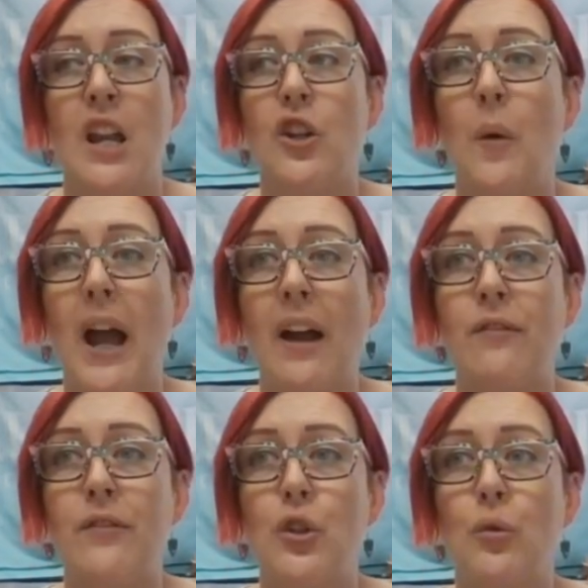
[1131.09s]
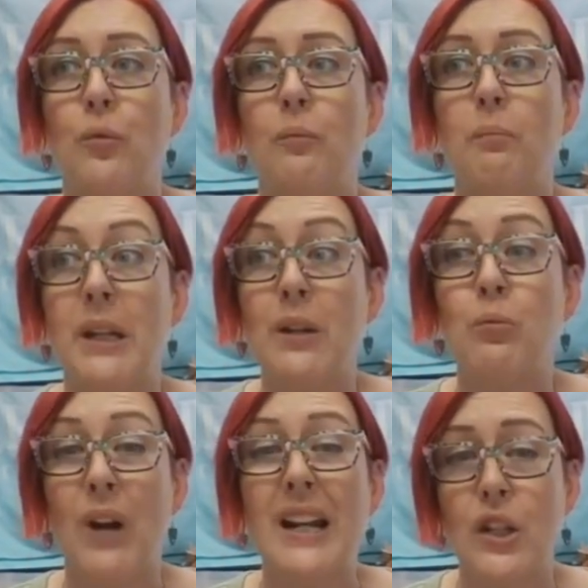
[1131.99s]
you have to be
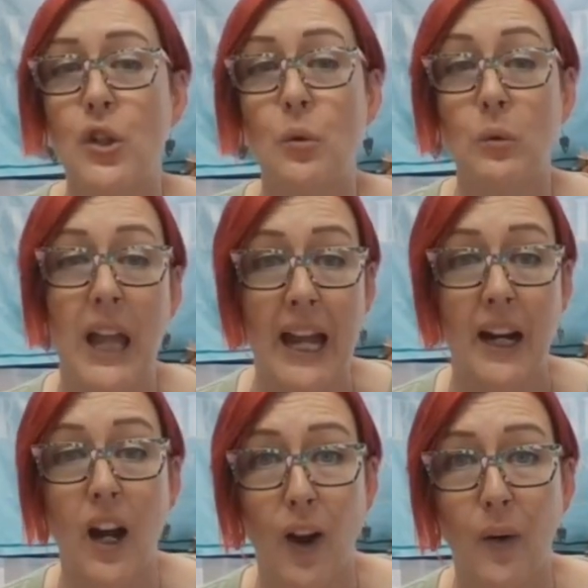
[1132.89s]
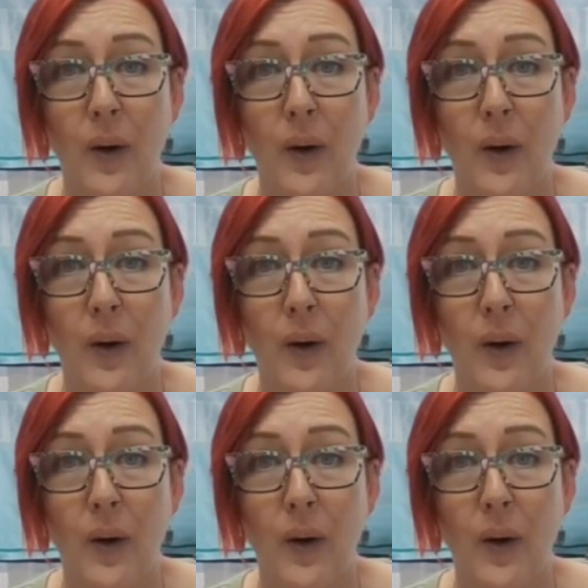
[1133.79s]
ready to let go.